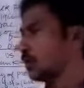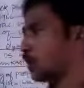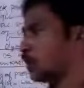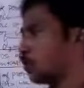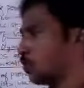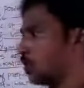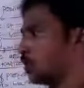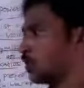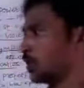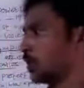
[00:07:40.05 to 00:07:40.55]

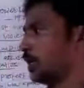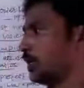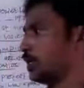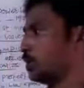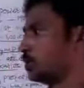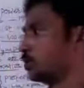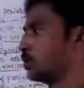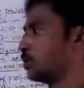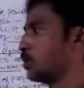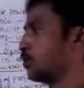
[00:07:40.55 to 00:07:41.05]
equal
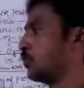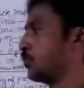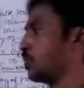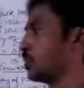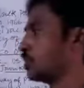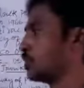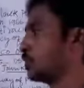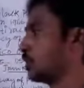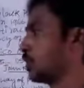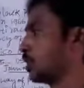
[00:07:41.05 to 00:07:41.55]
rights. So
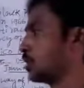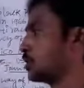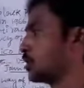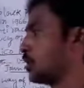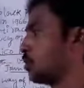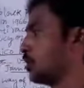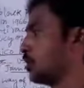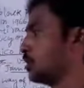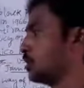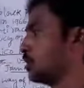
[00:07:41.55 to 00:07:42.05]
first
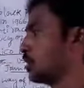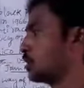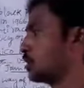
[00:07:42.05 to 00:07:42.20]
example is